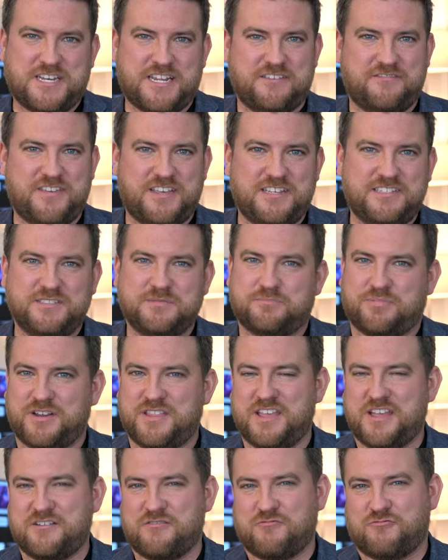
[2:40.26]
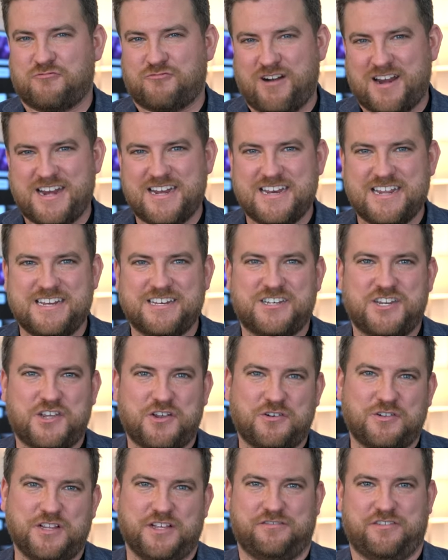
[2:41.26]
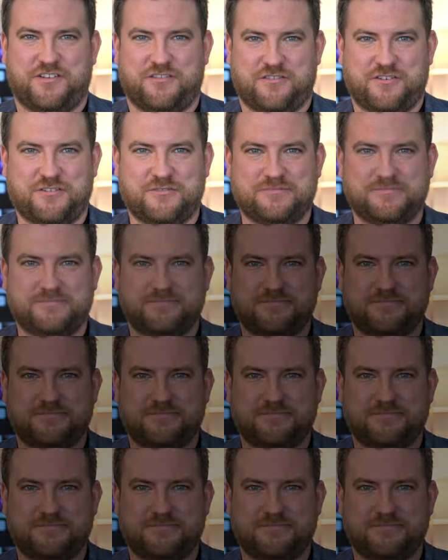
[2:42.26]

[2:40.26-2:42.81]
TVs bring it right into your living room.